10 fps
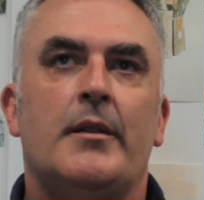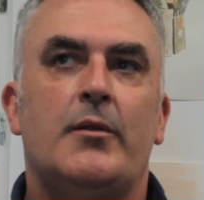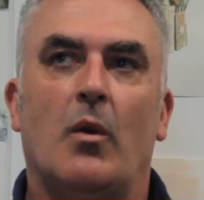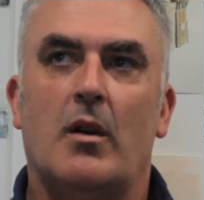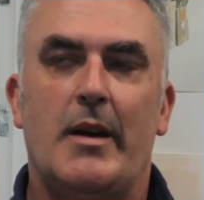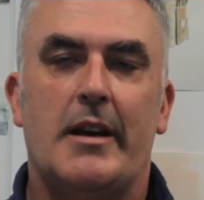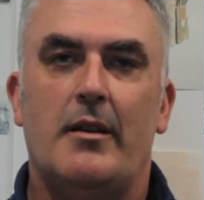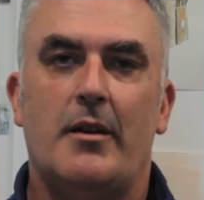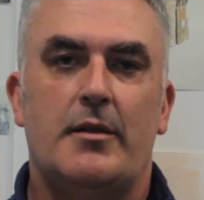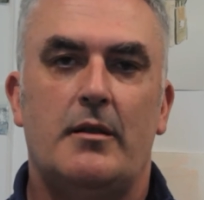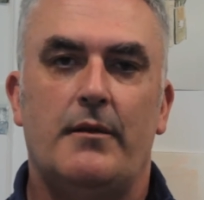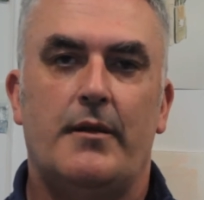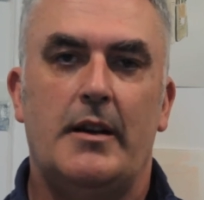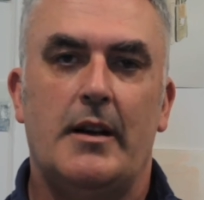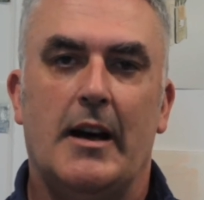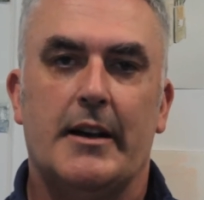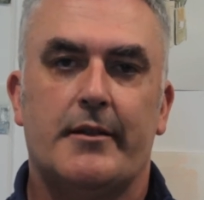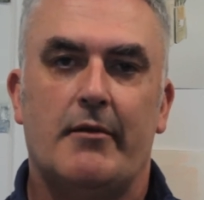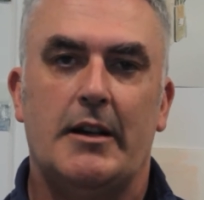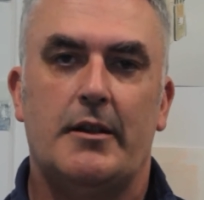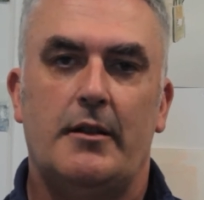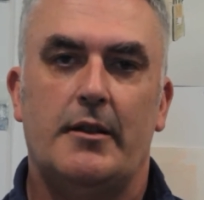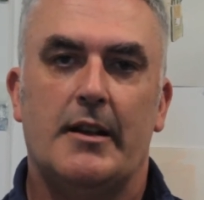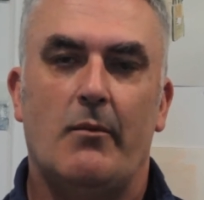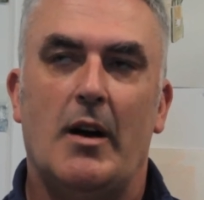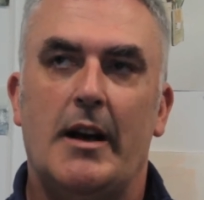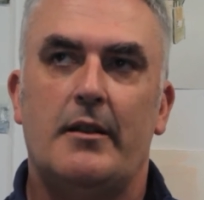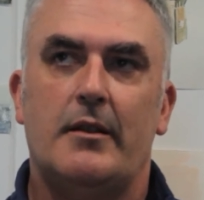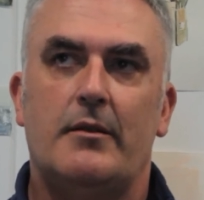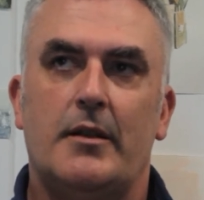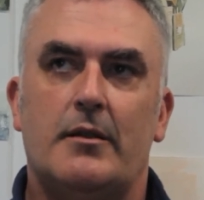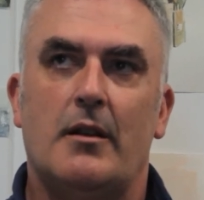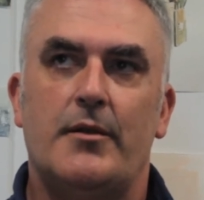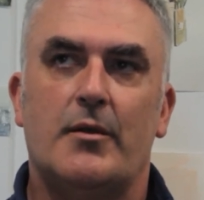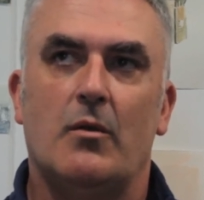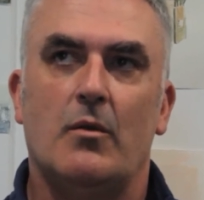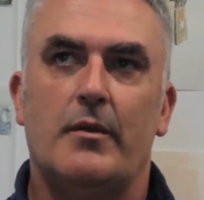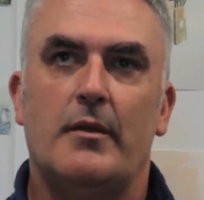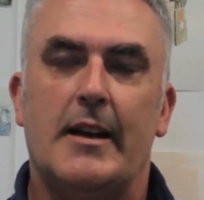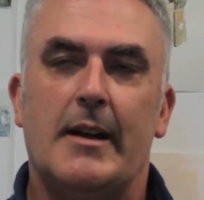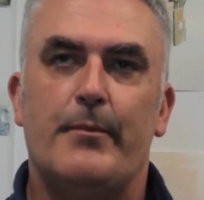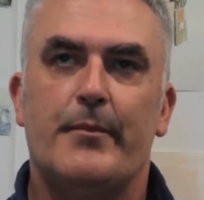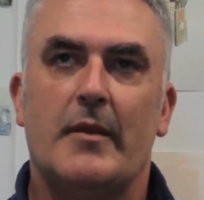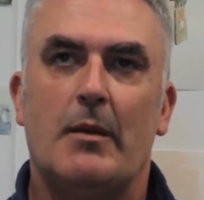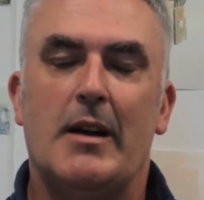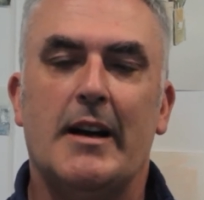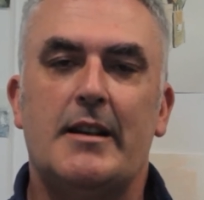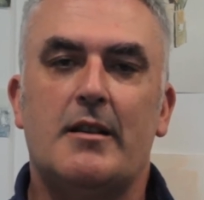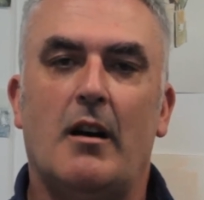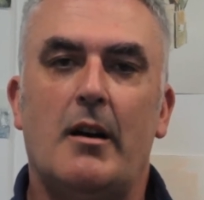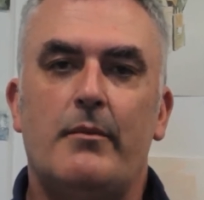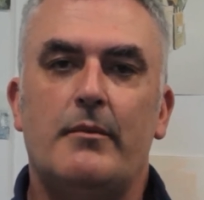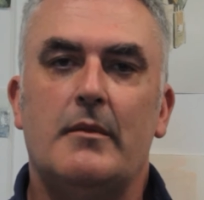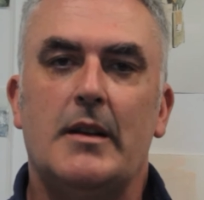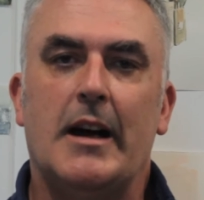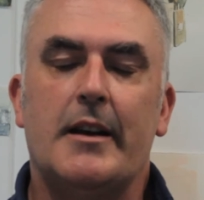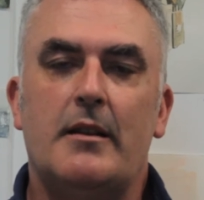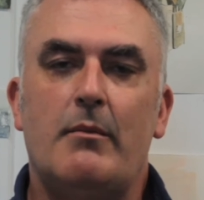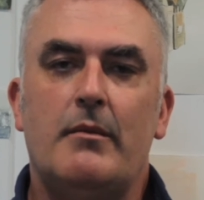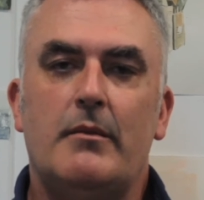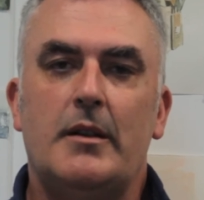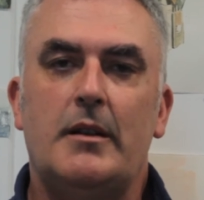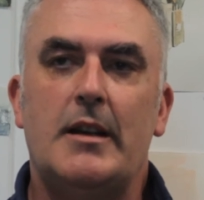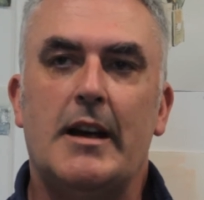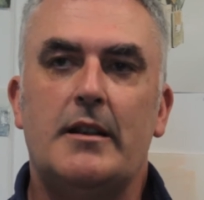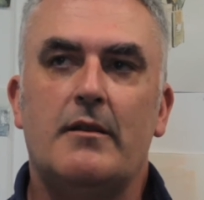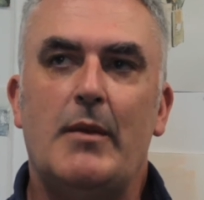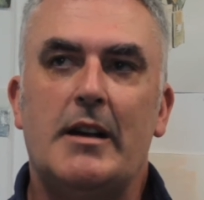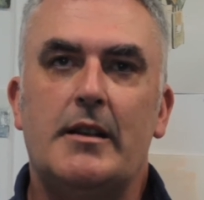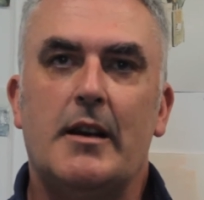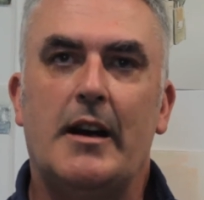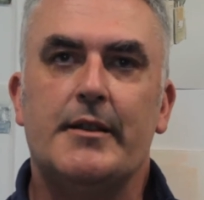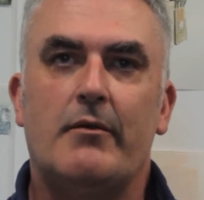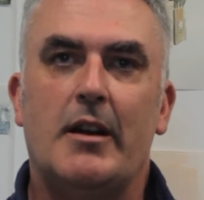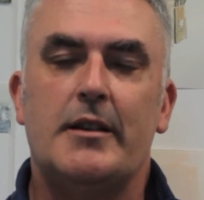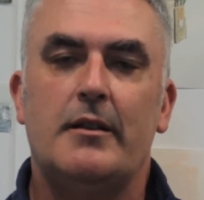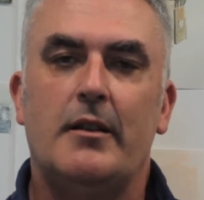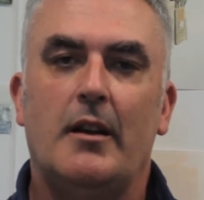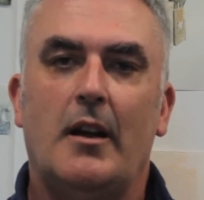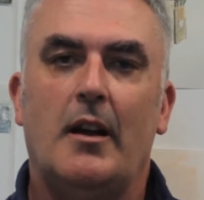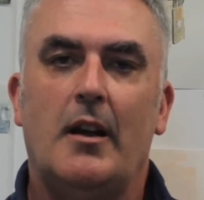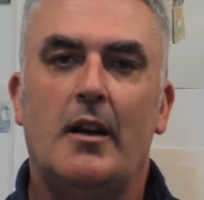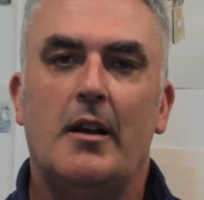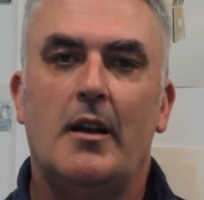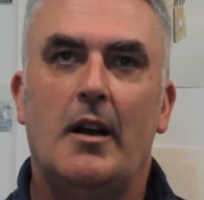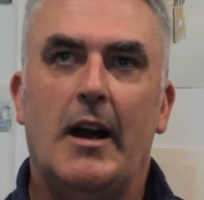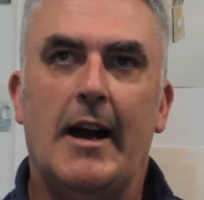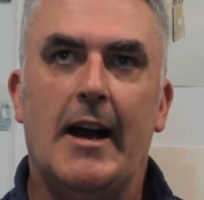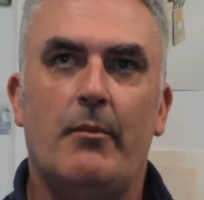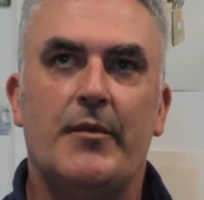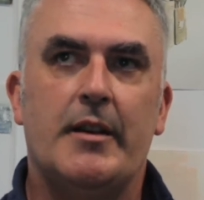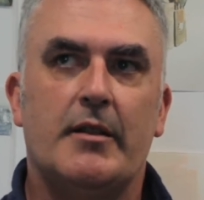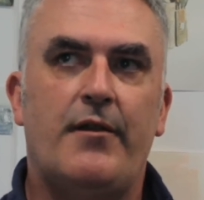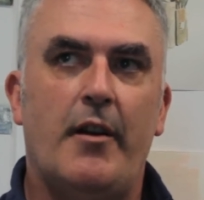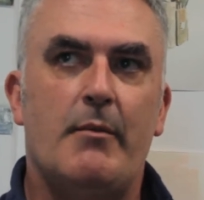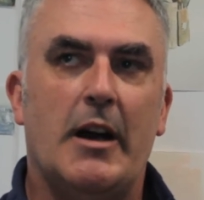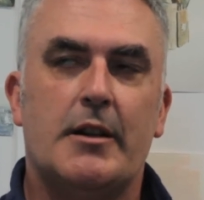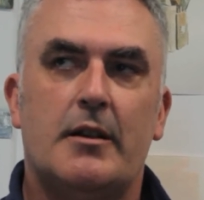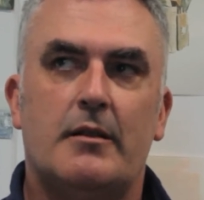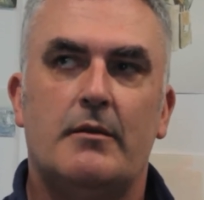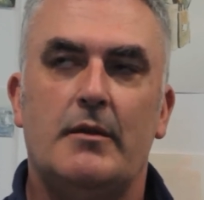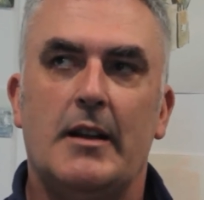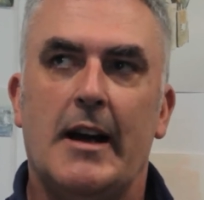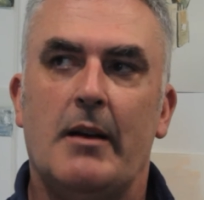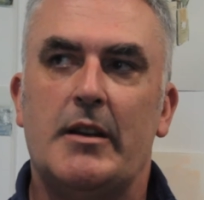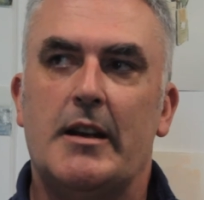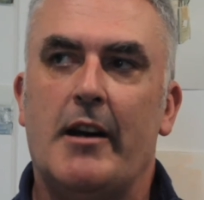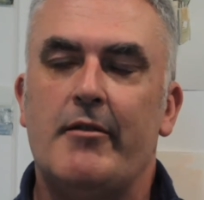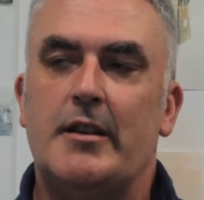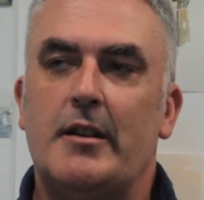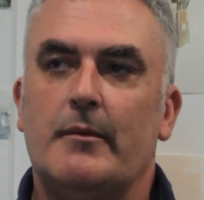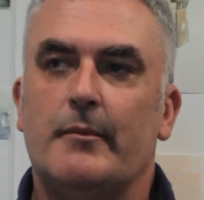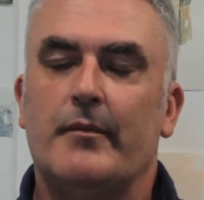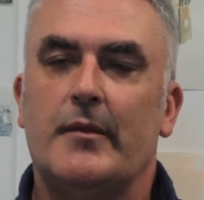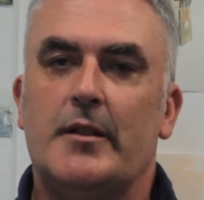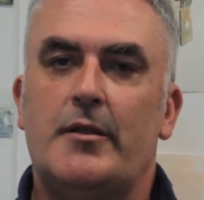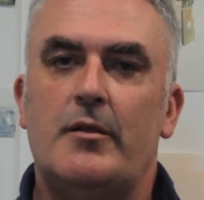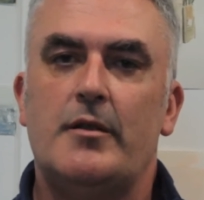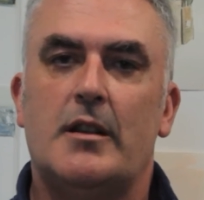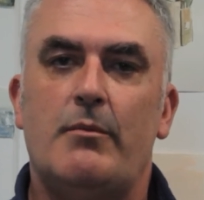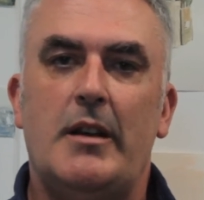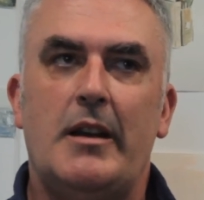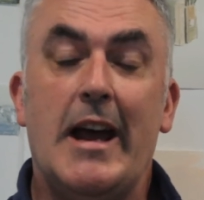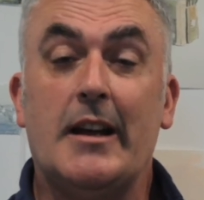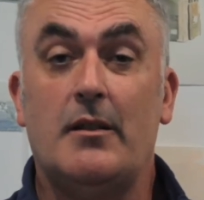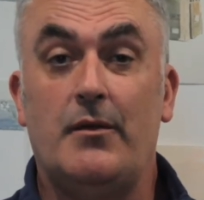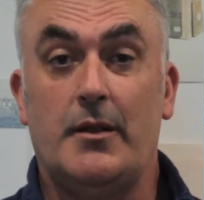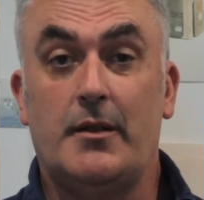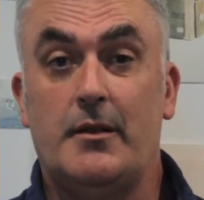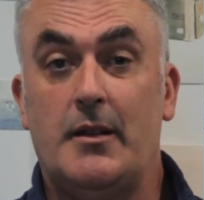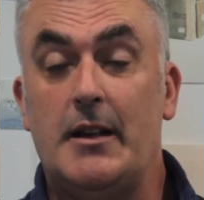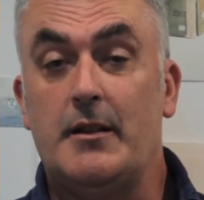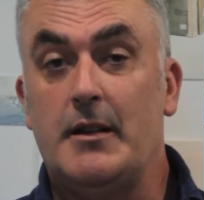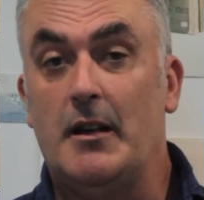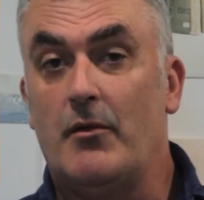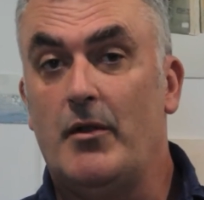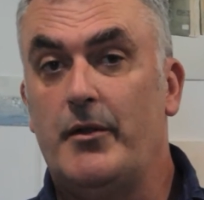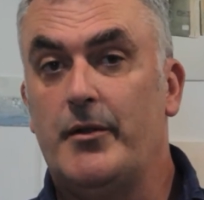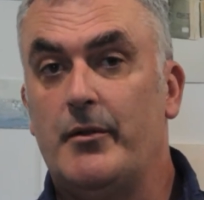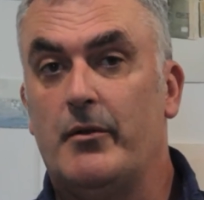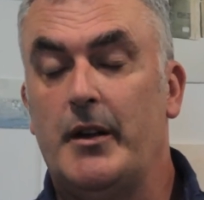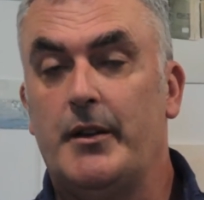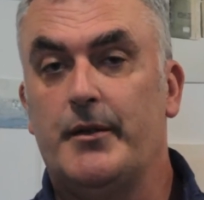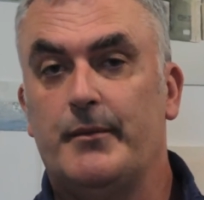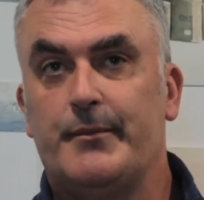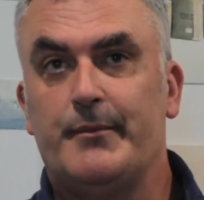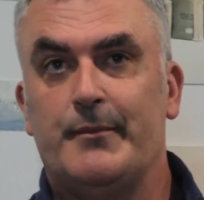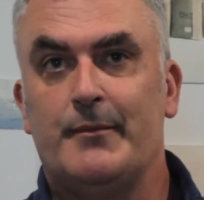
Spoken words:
talk about a notion of incarceration in some way. The show is called Marking Time, Art in the Age of Mass Incarceration. So it's very much encouraging students to be activists and to tell their own stories.